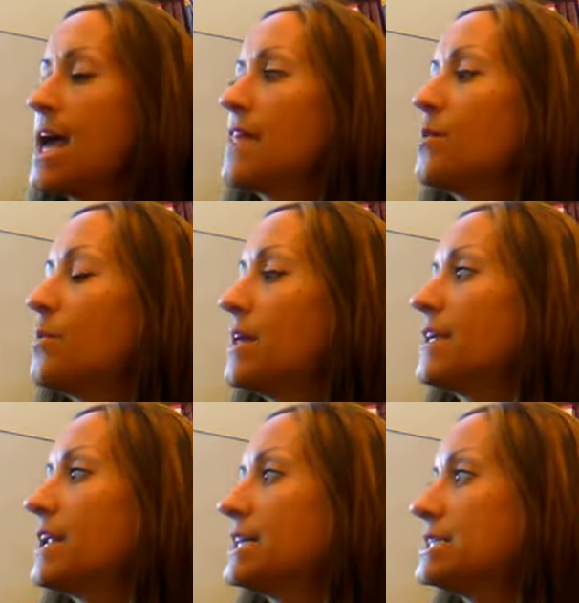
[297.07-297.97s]
And the way
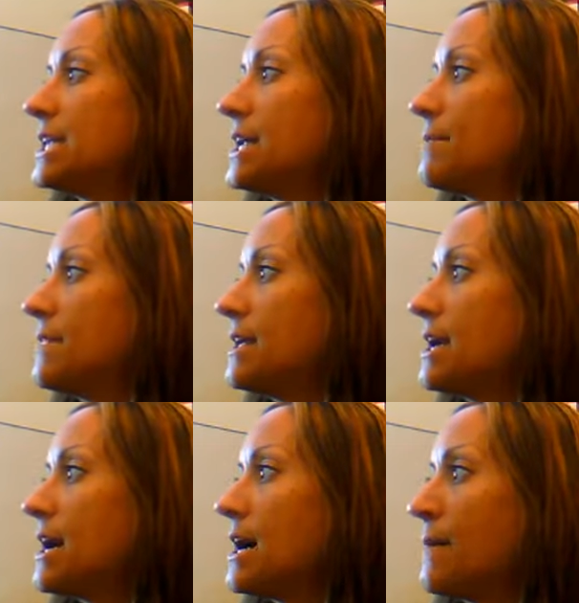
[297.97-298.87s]
that I set up the